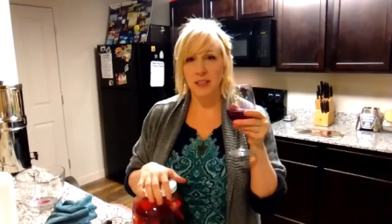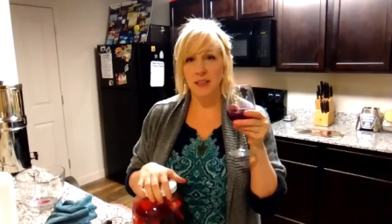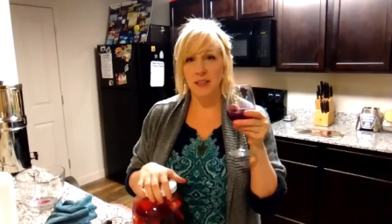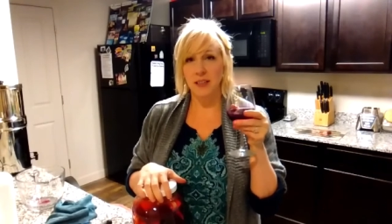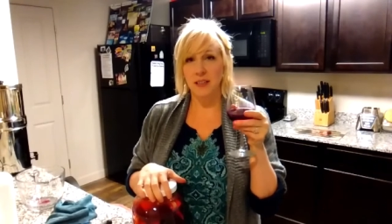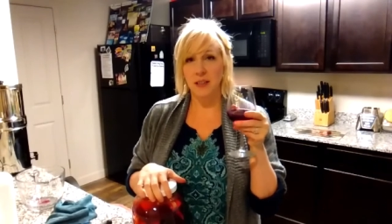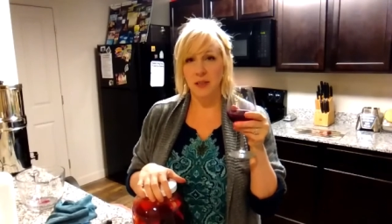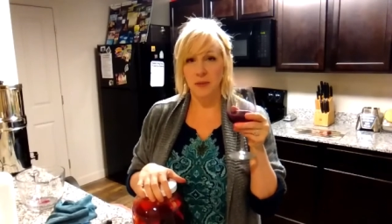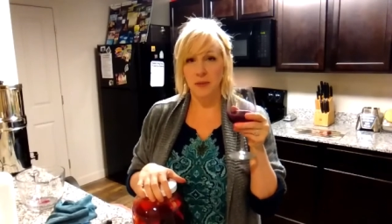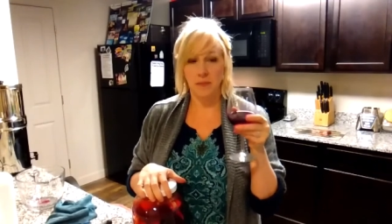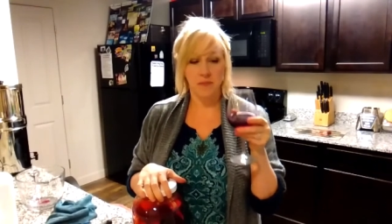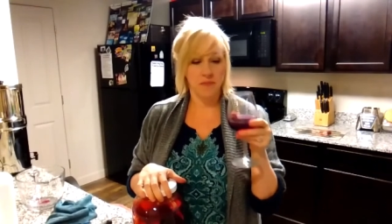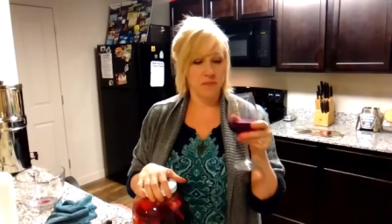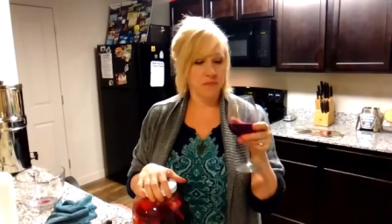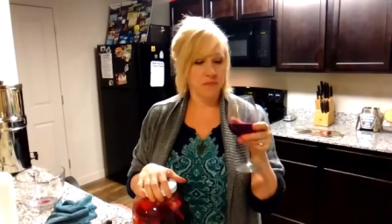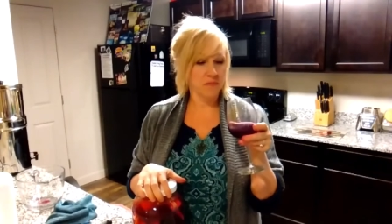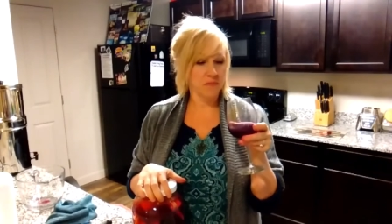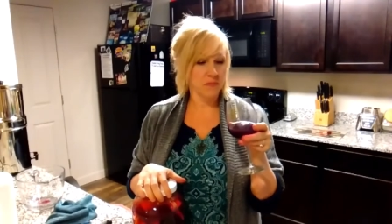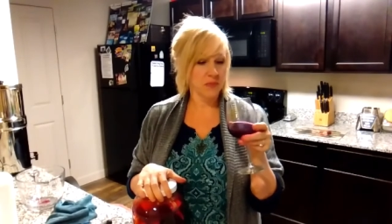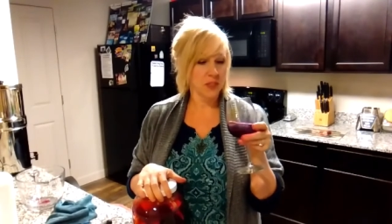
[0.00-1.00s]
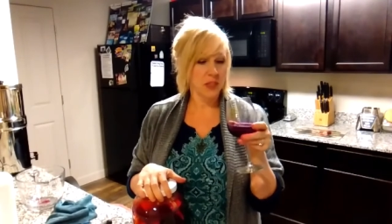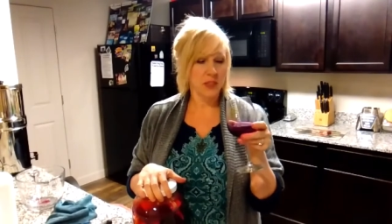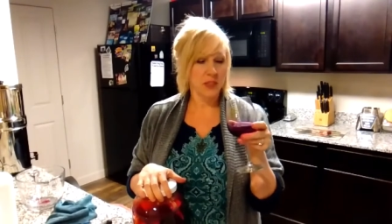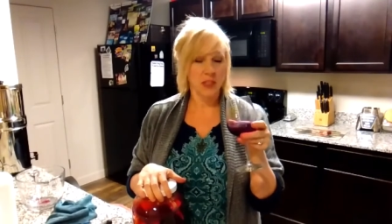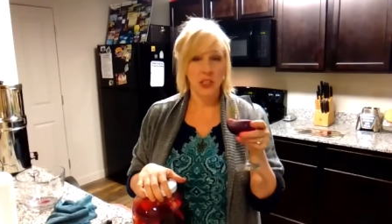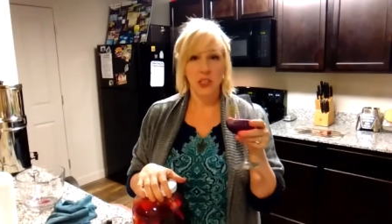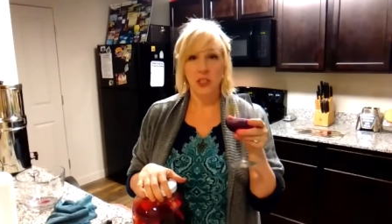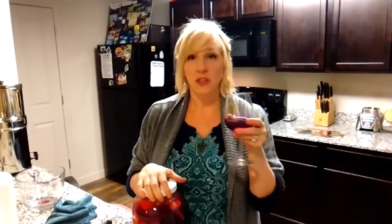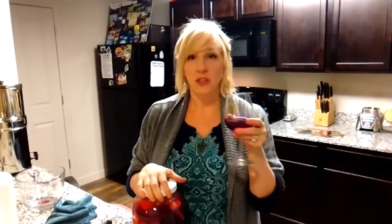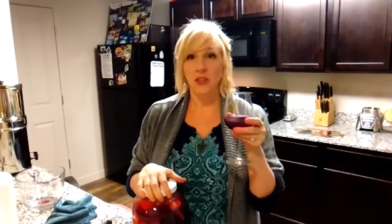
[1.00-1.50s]
Don't
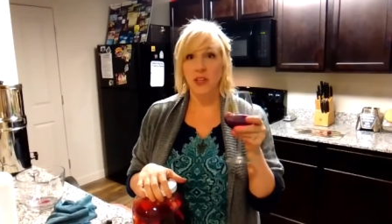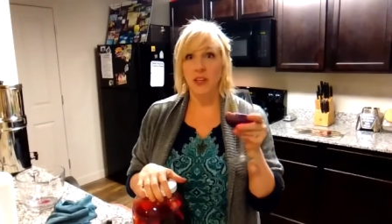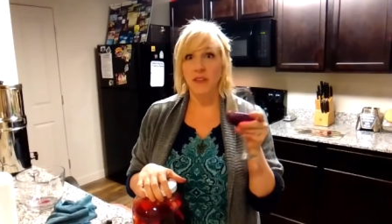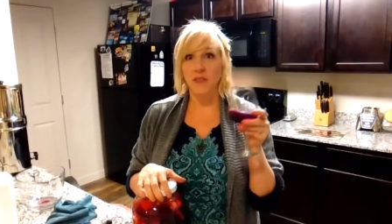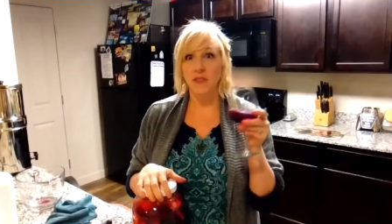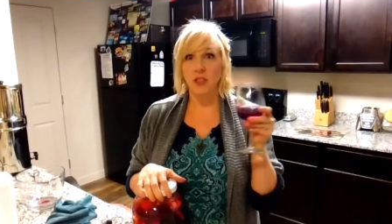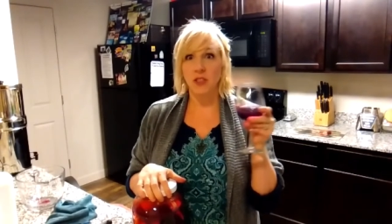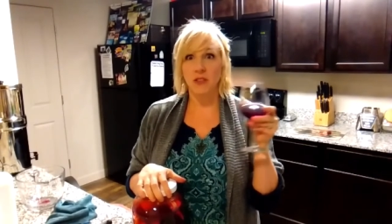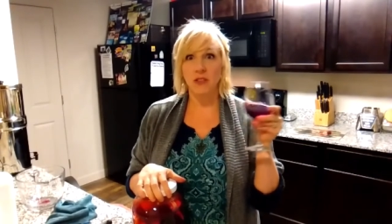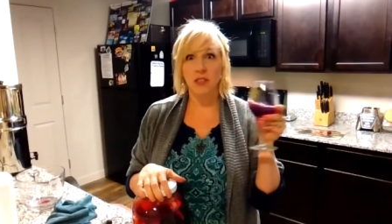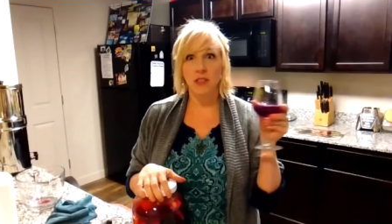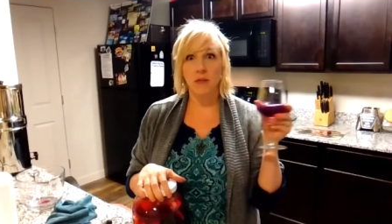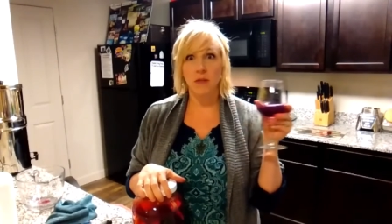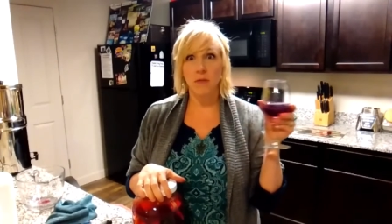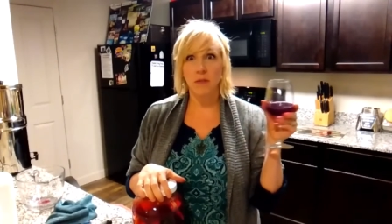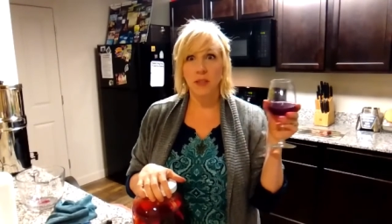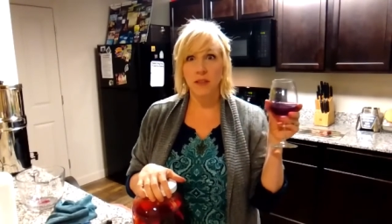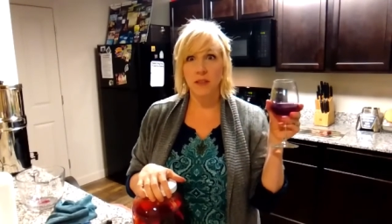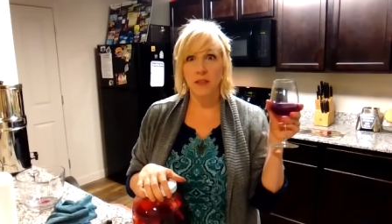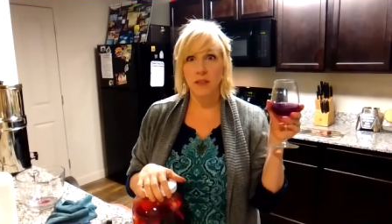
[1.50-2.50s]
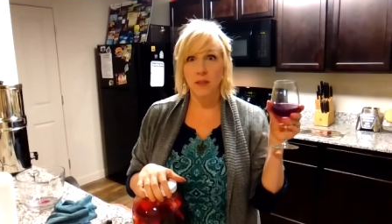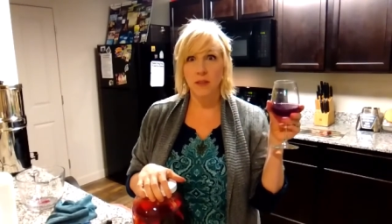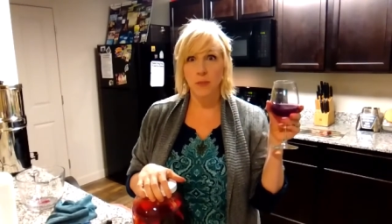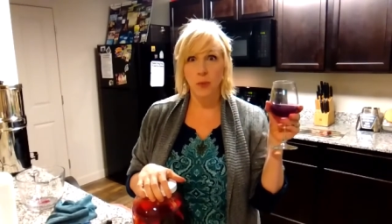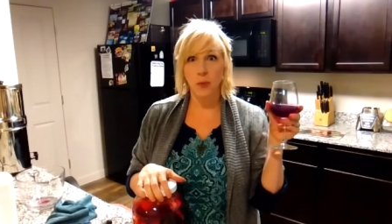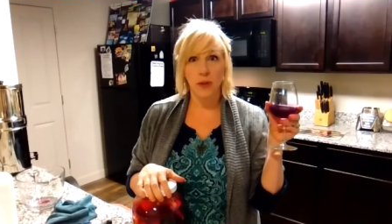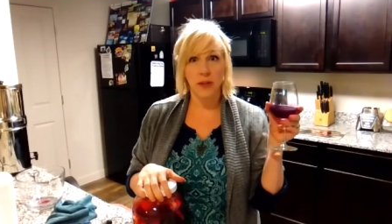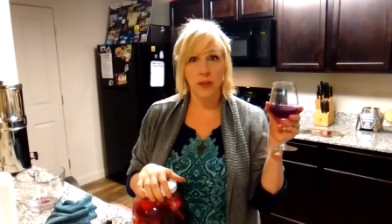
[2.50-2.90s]
have to drink wine anymore.